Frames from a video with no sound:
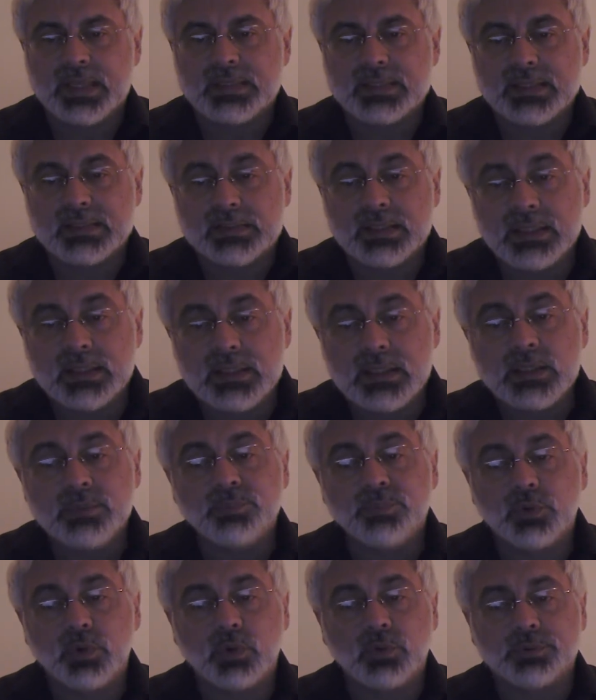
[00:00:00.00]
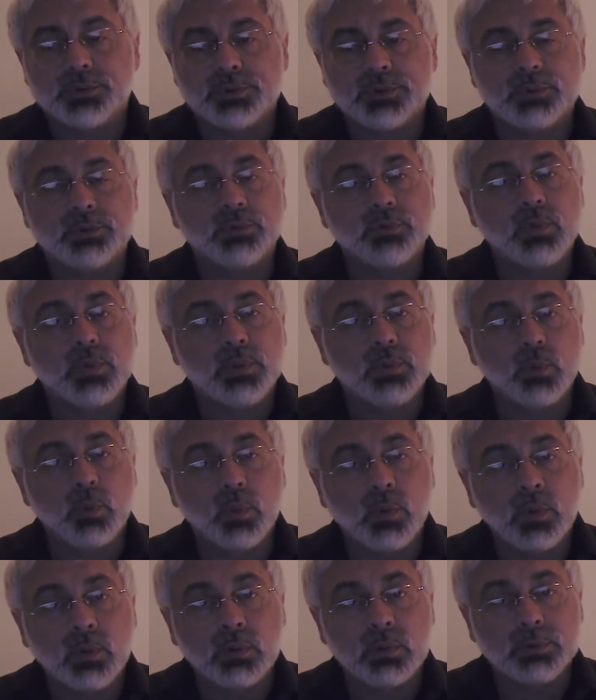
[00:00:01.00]
that he brought to the
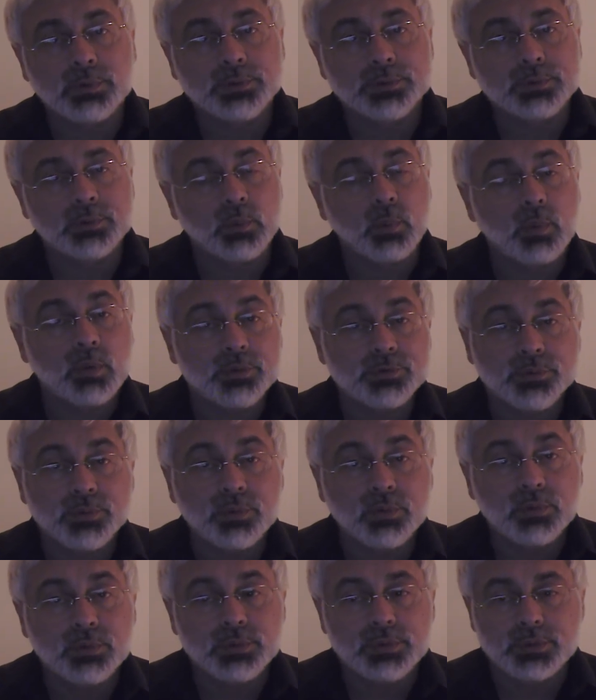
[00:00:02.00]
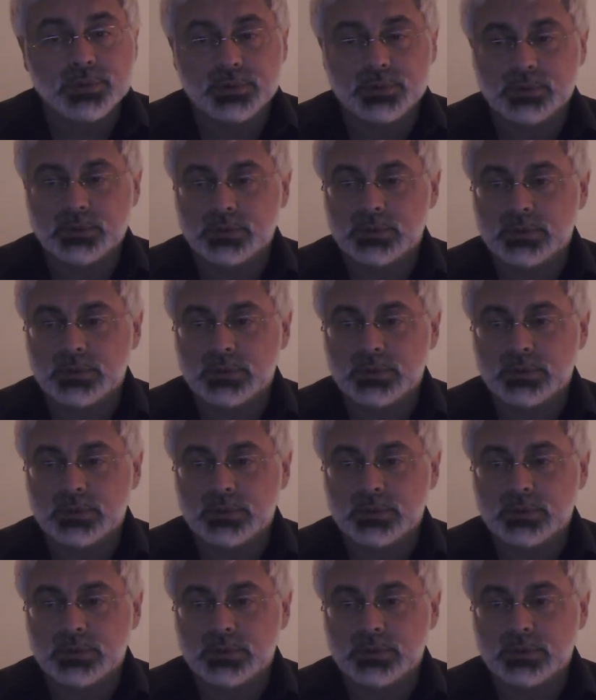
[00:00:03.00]
world was huge.